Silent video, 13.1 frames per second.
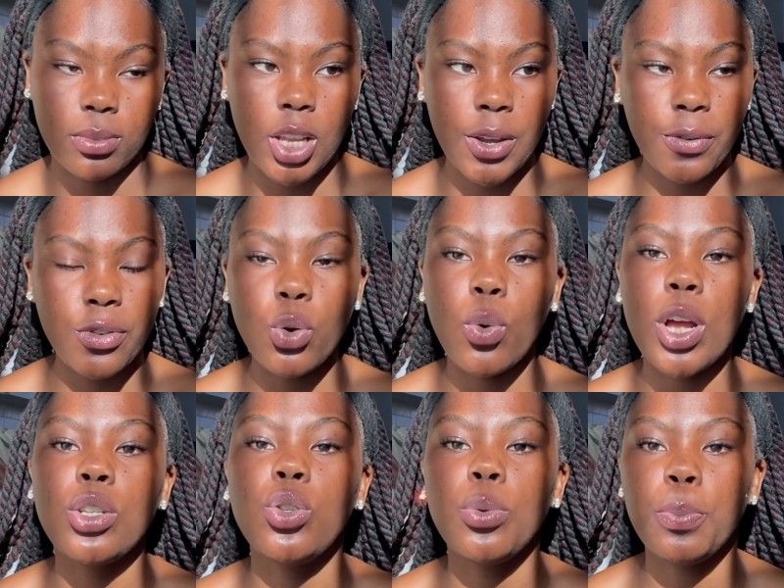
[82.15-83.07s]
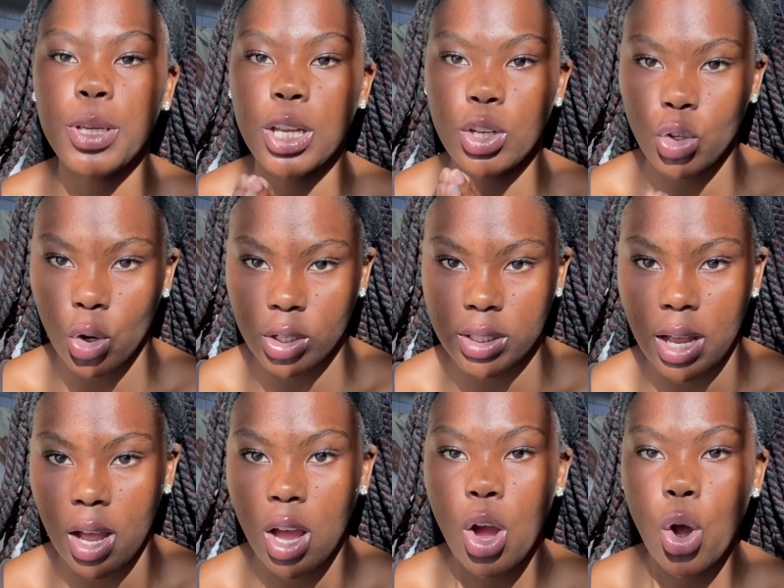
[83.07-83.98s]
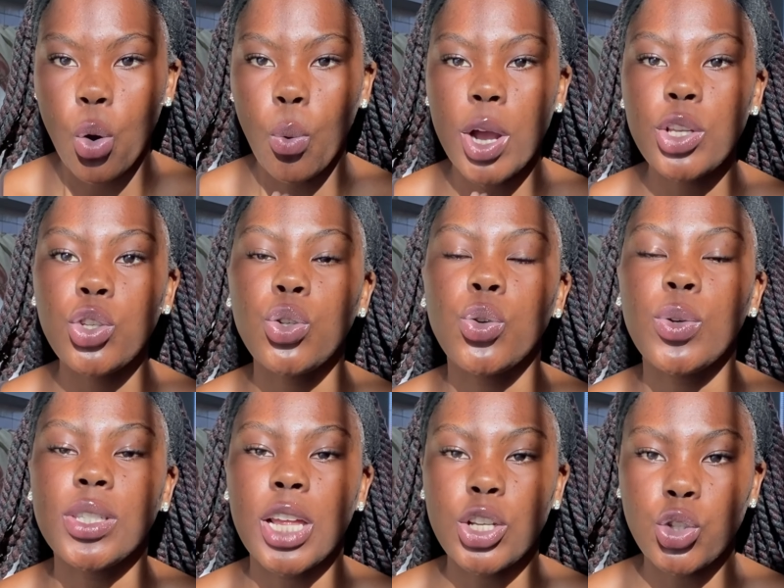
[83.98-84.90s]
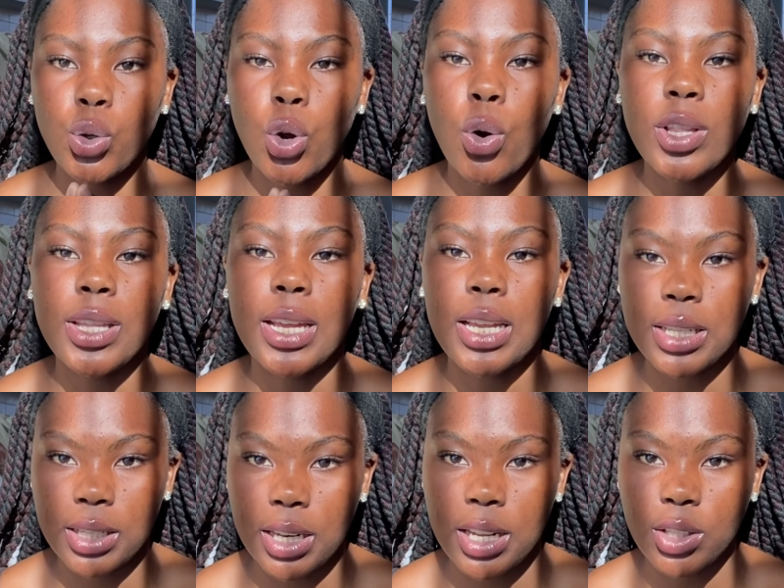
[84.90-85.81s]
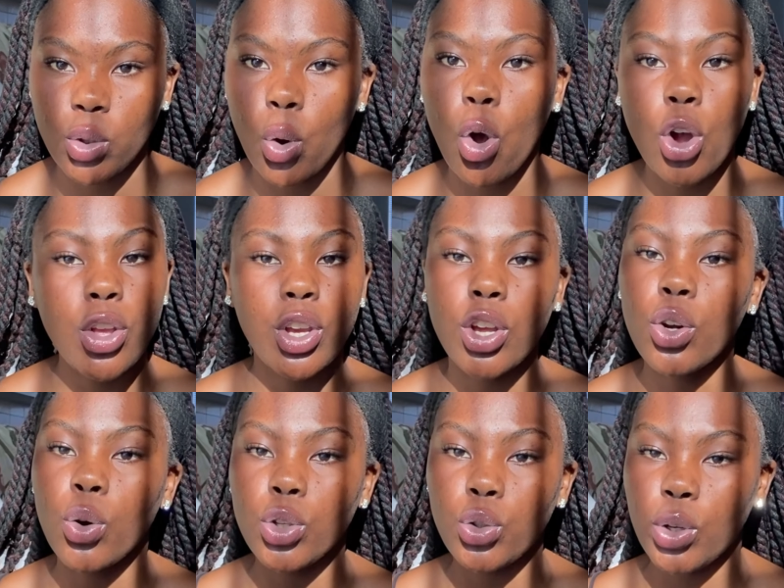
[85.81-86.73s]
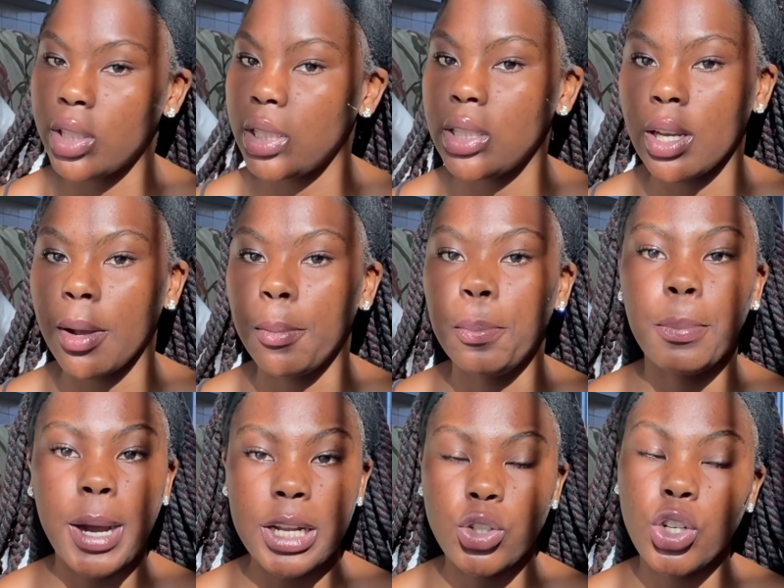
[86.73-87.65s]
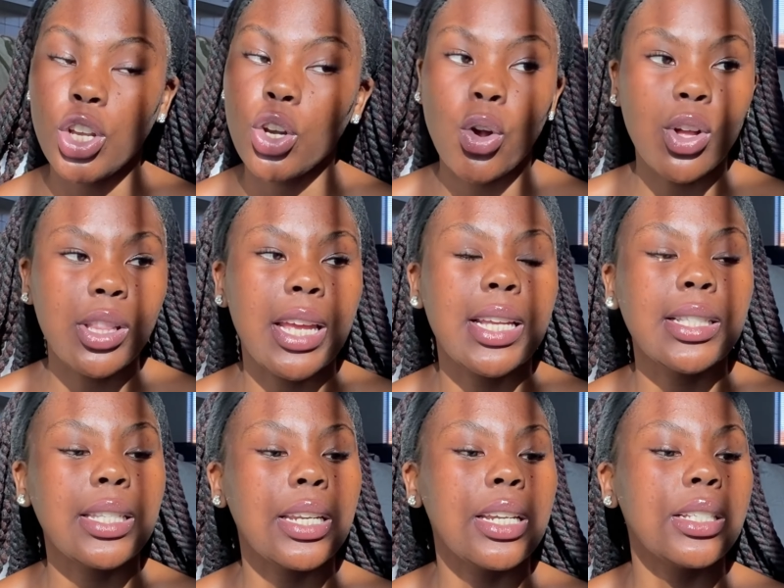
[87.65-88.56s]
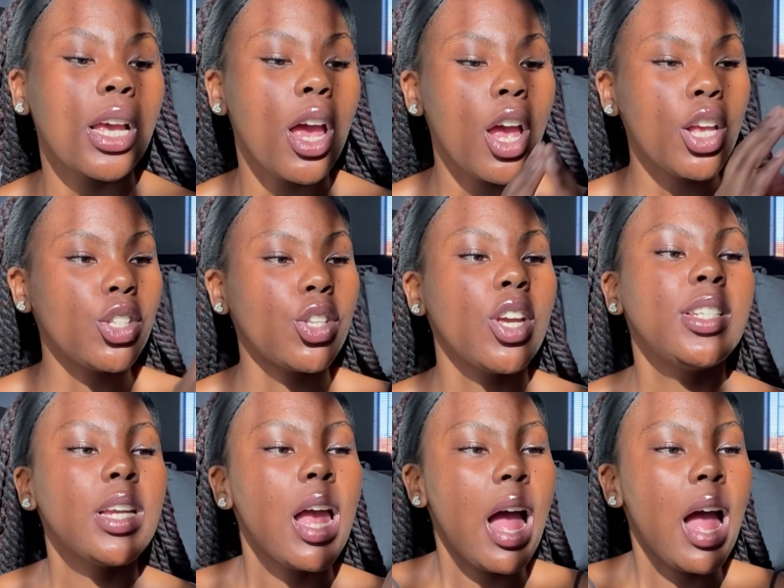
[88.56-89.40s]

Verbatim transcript: if you want to be a doctor what you do is that you go on the internet or you can go to a teacher but you can go on the internet search